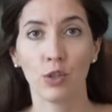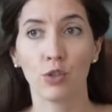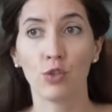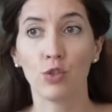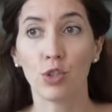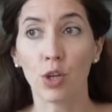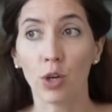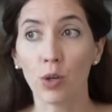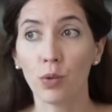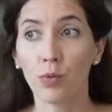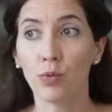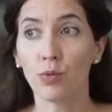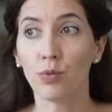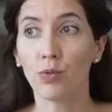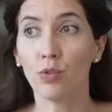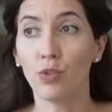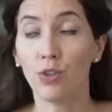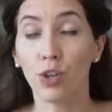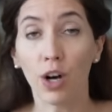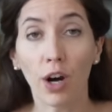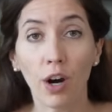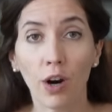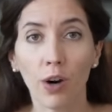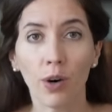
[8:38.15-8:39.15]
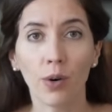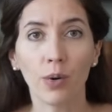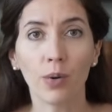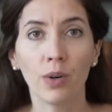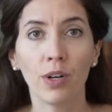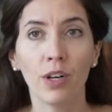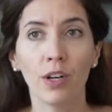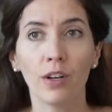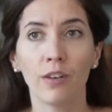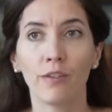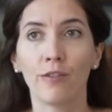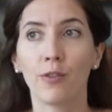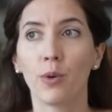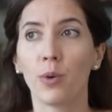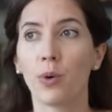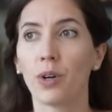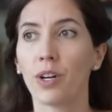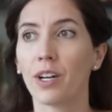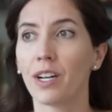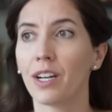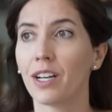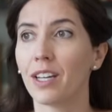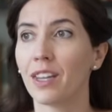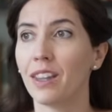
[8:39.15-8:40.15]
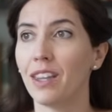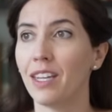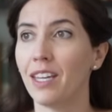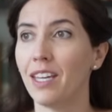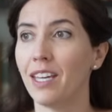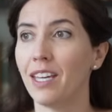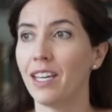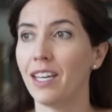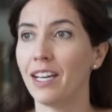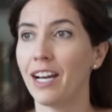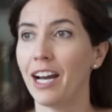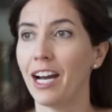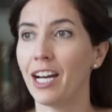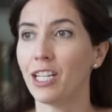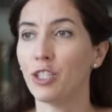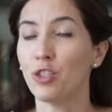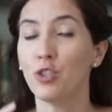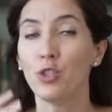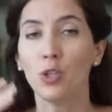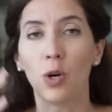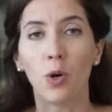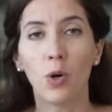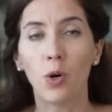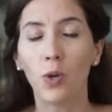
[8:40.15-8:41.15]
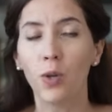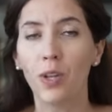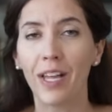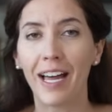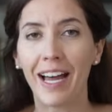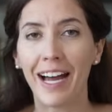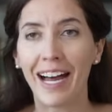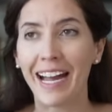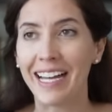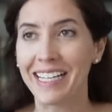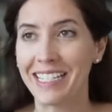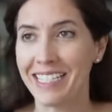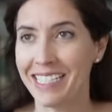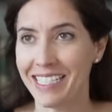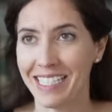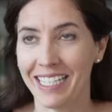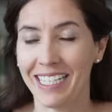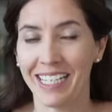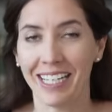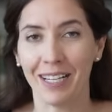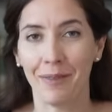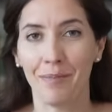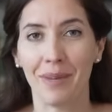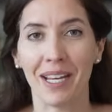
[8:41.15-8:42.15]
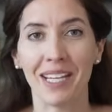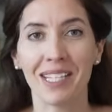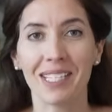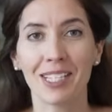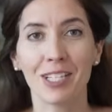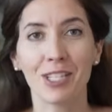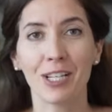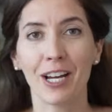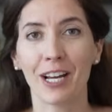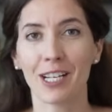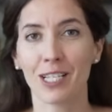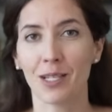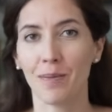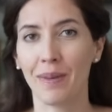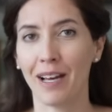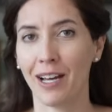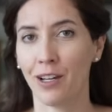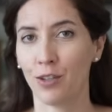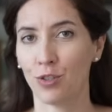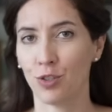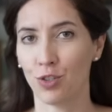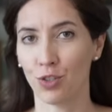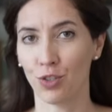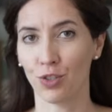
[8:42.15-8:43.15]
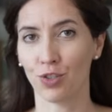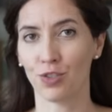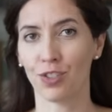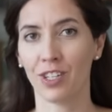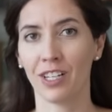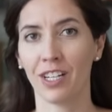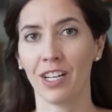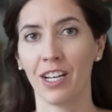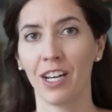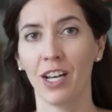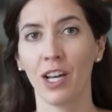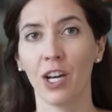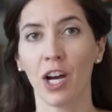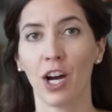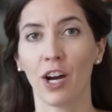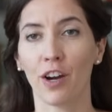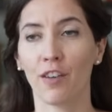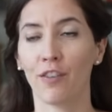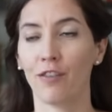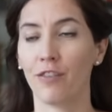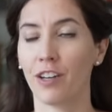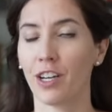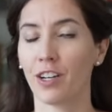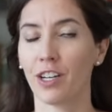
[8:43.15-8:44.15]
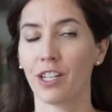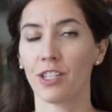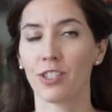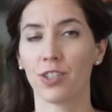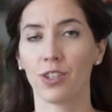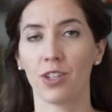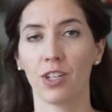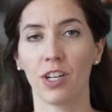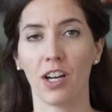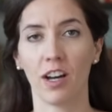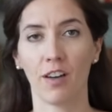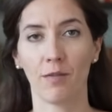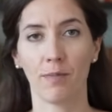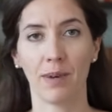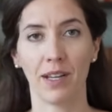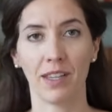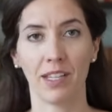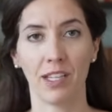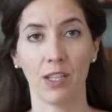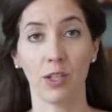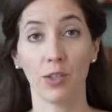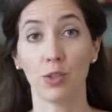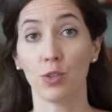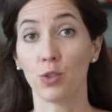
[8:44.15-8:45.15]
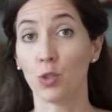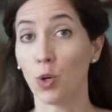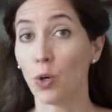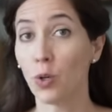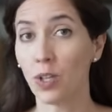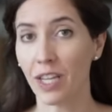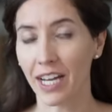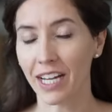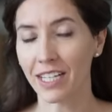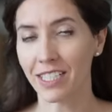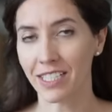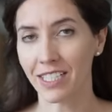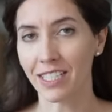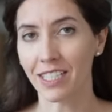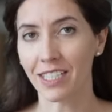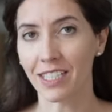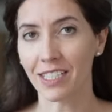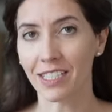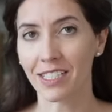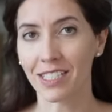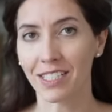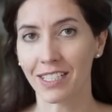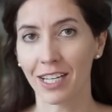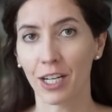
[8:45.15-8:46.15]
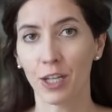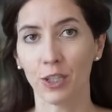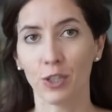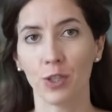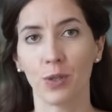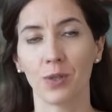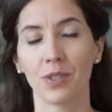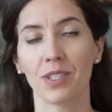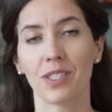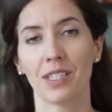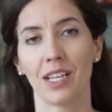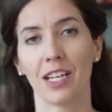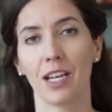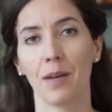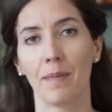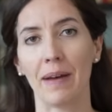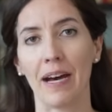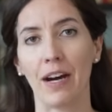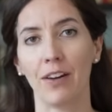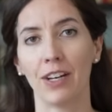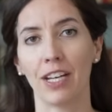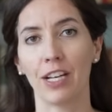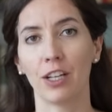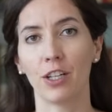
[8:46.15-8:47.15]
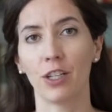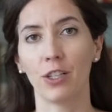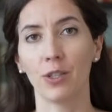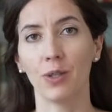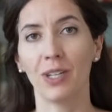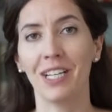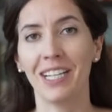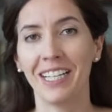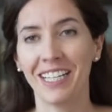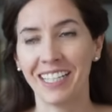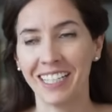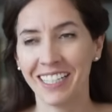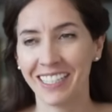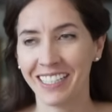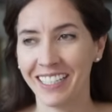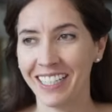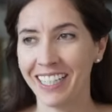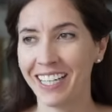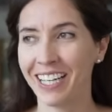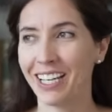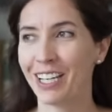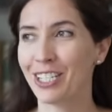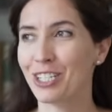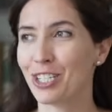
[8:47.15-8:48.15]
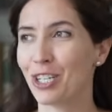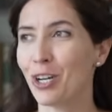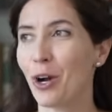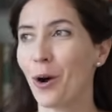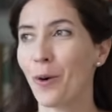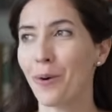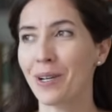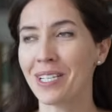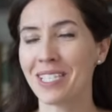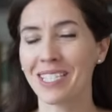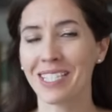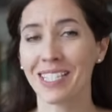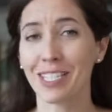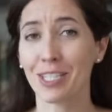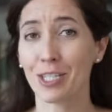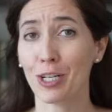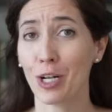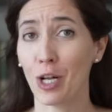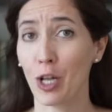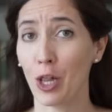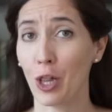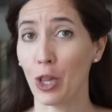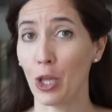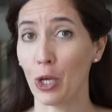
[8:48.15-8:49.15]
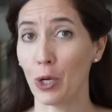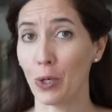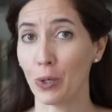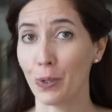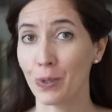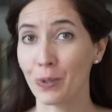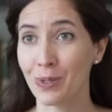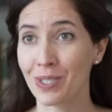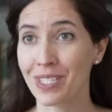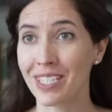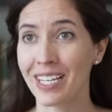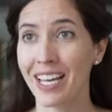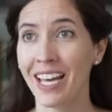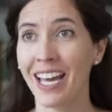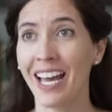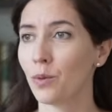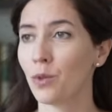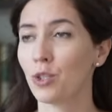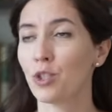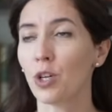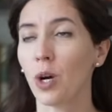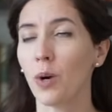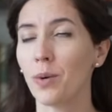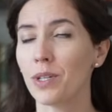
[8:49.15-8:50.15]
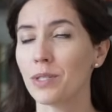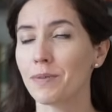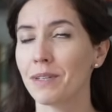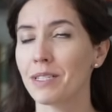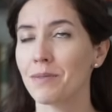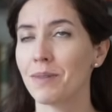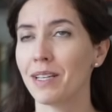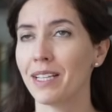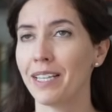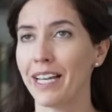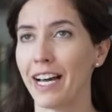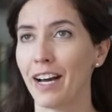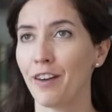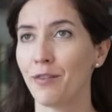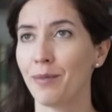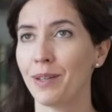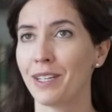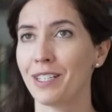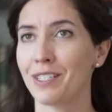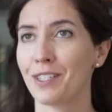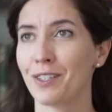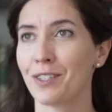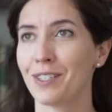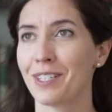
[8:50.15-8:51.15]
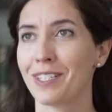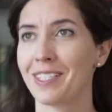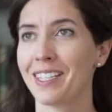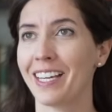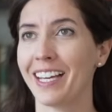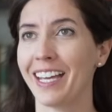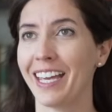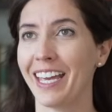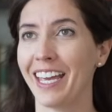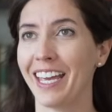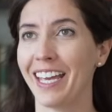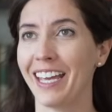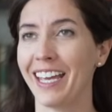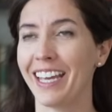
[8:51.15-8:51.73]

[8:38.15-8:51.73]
Don't go for the dull idea. Mason talks about how children are very turned off by the dull ideas that adults think about, including, she always lists clothes, which always makes me laugh because there's this like